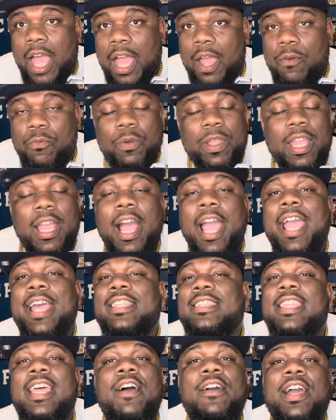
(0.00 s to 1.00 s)
we
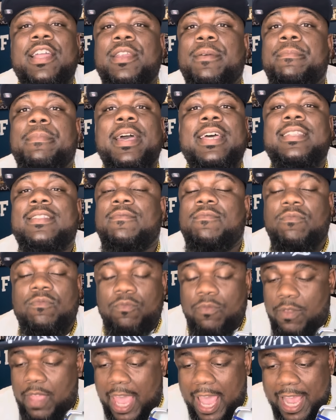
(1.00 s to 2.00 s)
hands down got the best
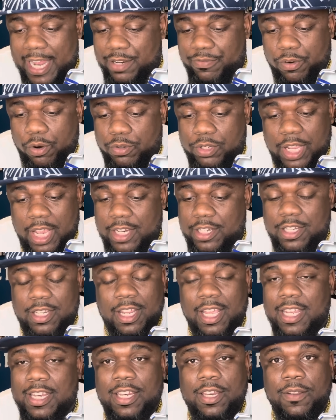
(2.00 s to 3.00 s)
edge rotation
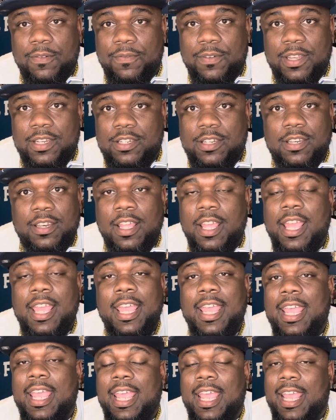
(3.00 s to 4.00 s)
in the division,
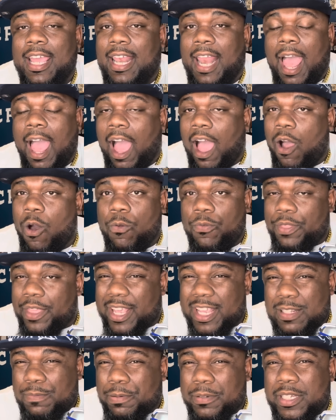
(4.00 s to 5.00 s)
and I don't think
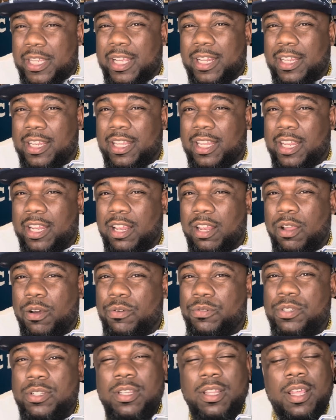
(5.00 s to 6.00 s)
it's particularly
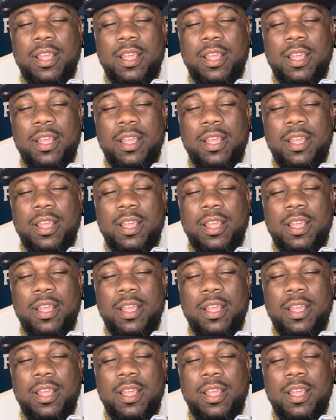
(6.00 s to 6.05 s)
close.